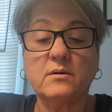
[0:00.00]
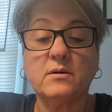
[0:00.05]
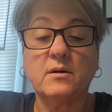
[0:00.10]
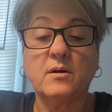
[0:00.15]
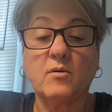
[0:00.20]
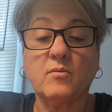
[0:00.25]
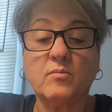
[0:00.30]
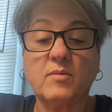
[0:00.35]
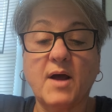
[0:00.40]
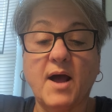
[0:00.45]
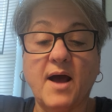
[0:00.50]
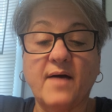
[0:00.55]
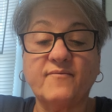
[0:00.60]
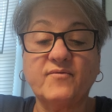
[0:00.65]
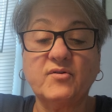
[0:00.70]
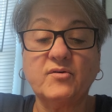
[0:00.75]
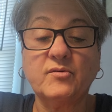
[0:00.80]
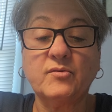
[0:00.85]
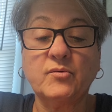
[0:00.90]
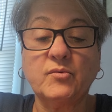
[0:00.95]
You don't have
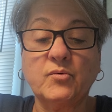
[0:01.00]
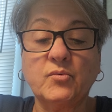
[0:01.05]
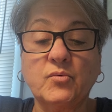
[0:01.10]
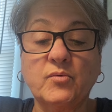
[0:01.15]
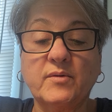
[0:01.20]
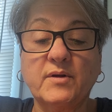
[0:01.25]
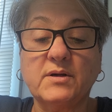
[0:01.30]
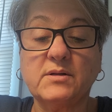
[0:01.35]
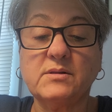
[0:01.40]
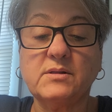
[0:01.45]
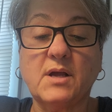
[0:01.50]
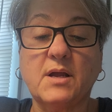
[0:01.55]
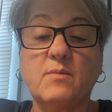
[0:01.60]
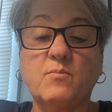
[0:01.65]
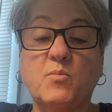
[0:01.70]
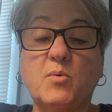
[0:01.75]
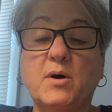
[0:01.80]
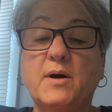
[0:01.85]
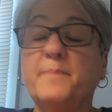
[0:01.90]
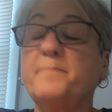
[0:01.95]
to do the
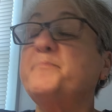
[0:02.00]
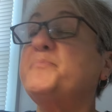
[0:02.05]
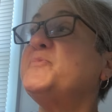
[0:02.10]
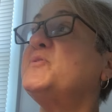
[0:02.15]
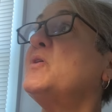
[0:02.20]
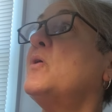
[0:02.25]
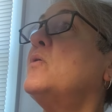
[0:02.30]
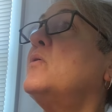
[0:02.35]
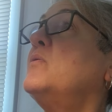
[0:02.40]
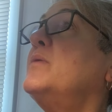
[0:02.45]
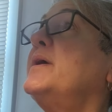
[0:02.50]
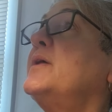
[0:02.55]
same one. So